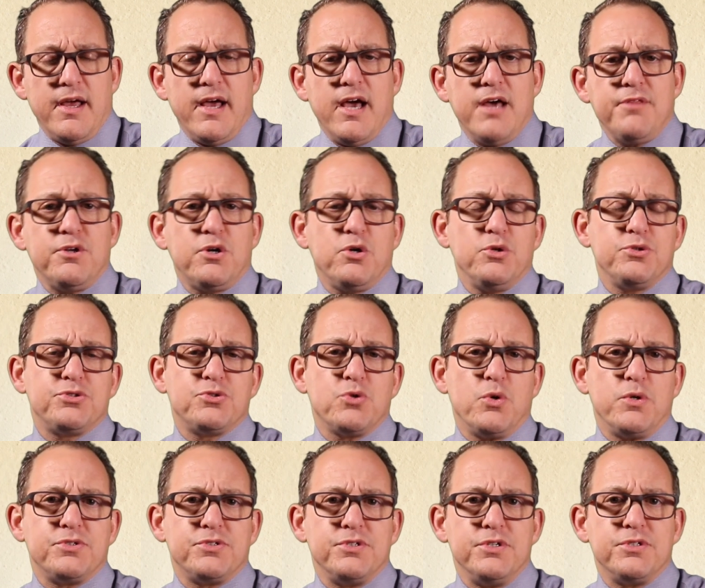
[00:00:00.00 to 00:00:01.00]
Ethical
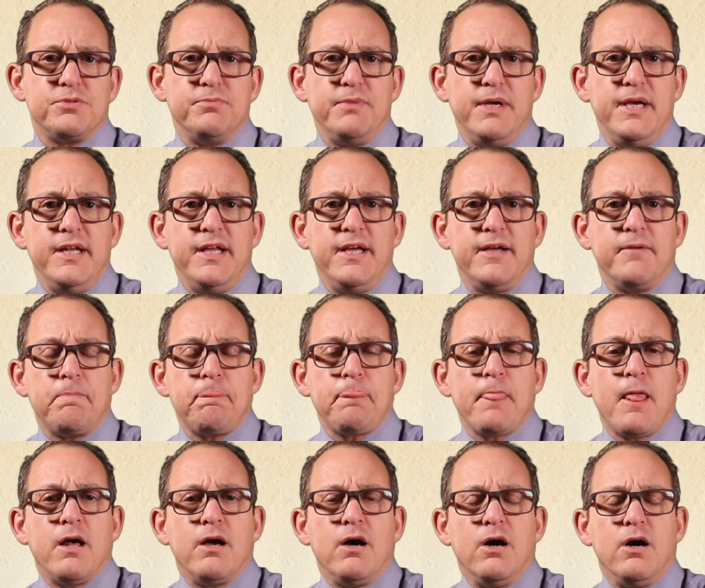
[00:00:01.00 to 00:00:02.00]
sources meaning
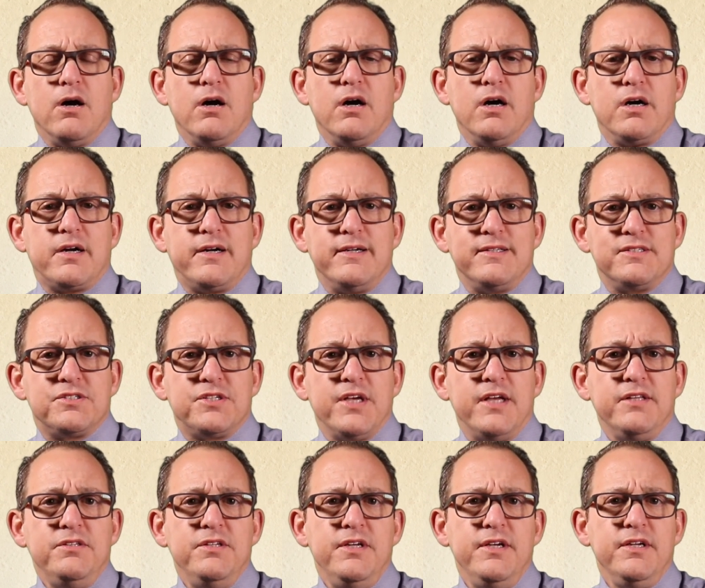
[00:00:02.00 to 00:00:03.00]
a
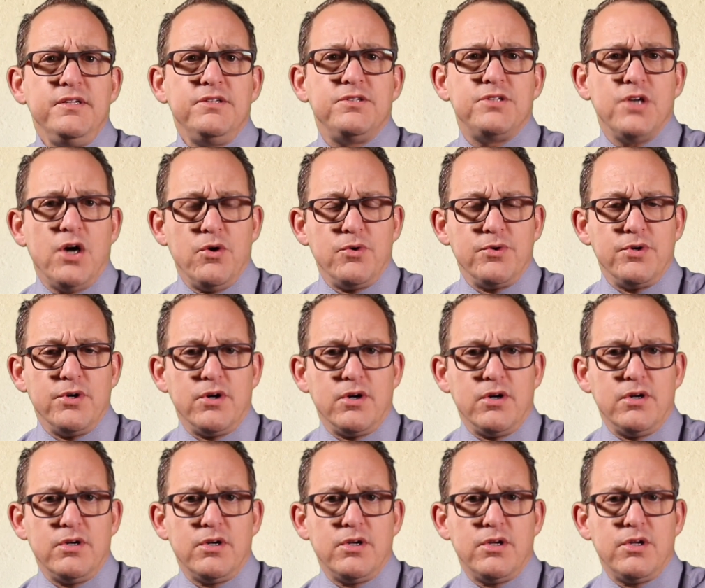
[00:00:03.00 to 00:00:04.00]
consenting
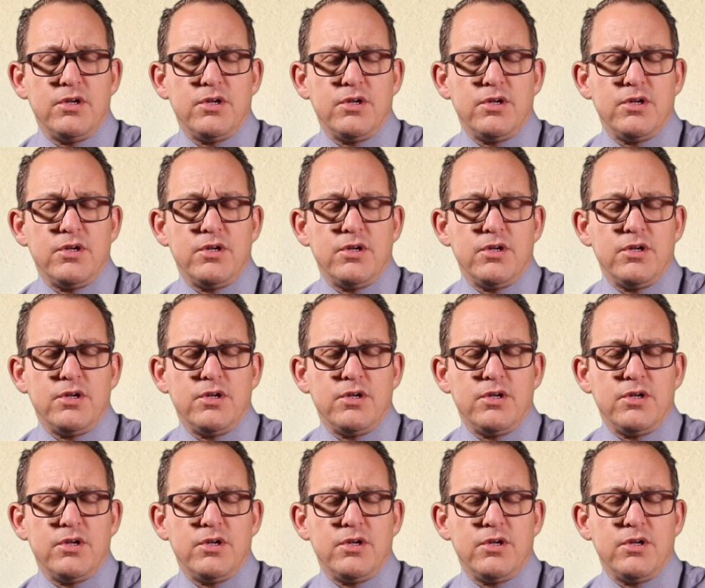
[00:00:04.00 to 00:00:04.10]
donor